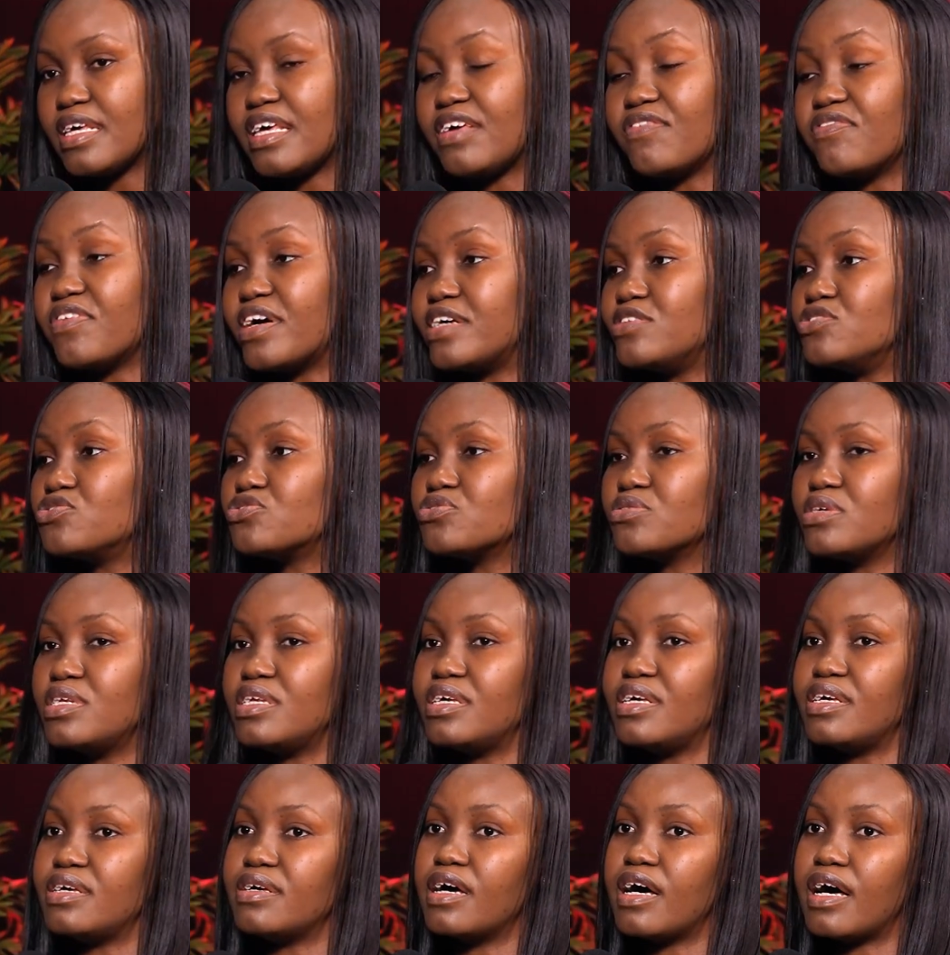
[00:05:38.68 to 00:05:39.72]

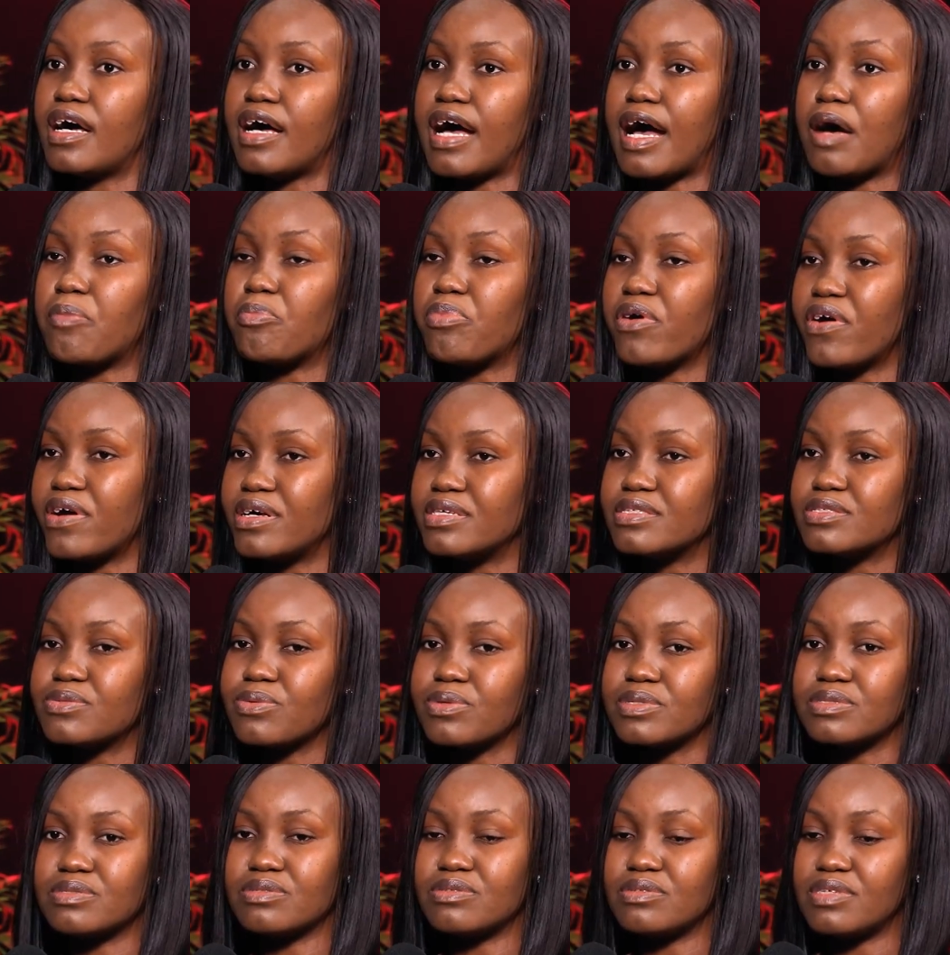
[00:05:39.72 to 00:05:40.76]
Eventually, our parents
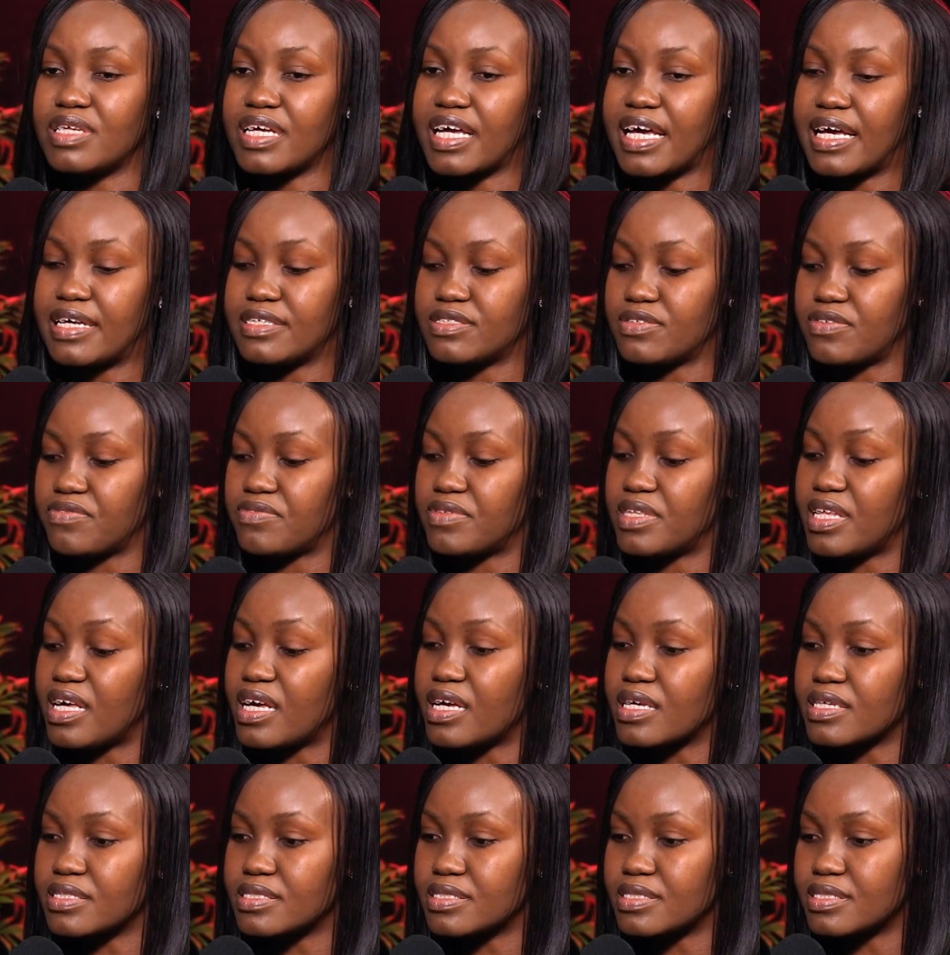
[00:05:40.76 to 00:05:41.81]
want to do the kinds of
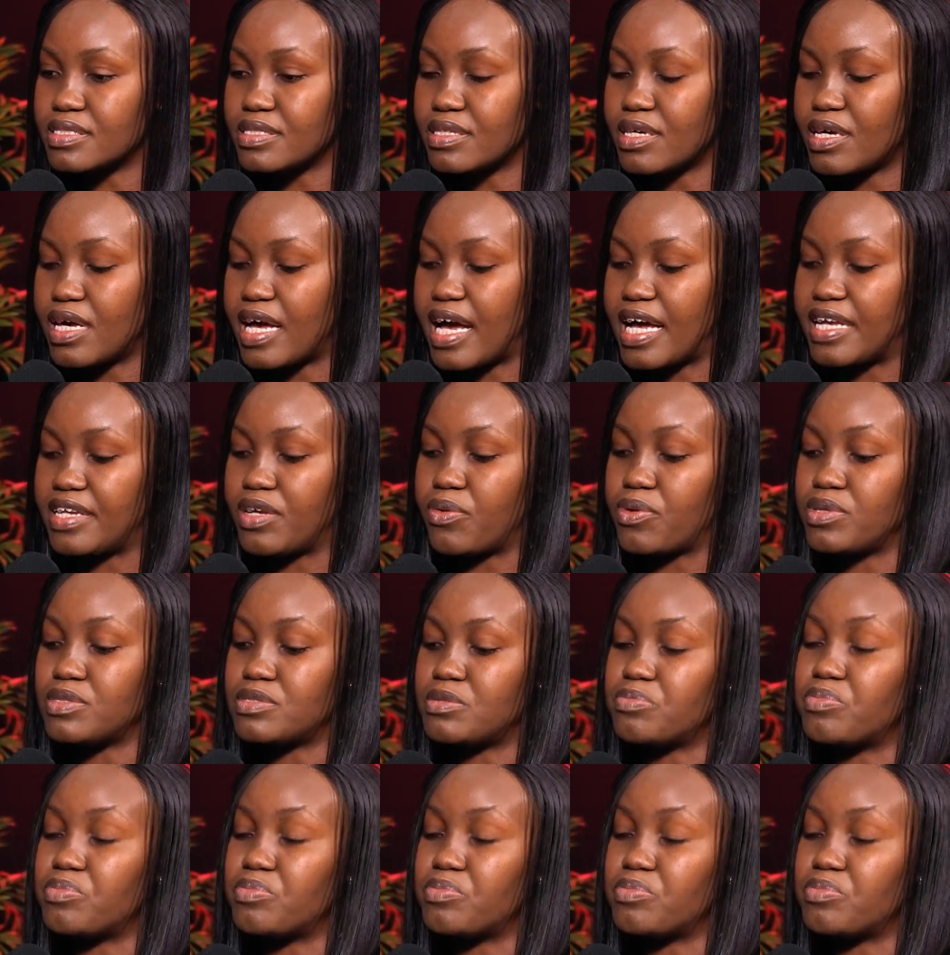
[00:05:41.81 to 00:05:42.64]
things, and they want to